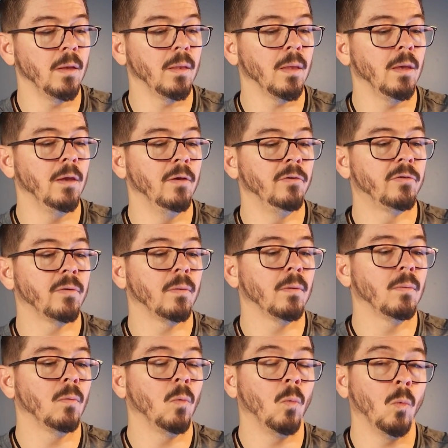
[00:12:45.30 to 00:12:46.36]
is,
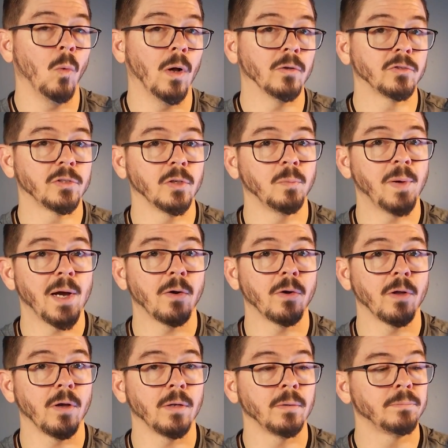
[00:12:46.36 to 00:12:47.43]
while still powered
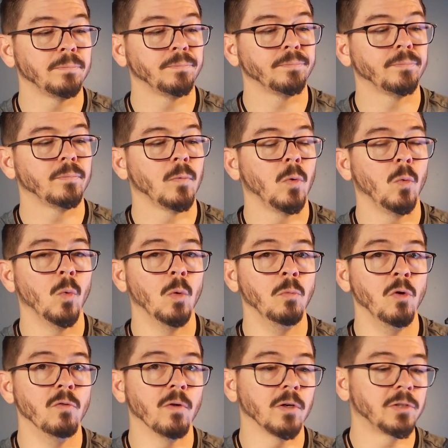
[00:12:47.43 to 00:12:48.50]
on,
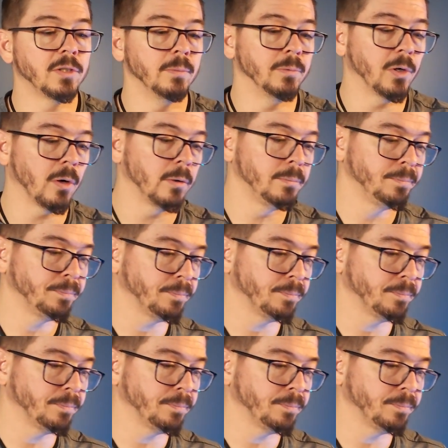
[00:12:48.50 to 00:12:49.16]
remove our SIM card.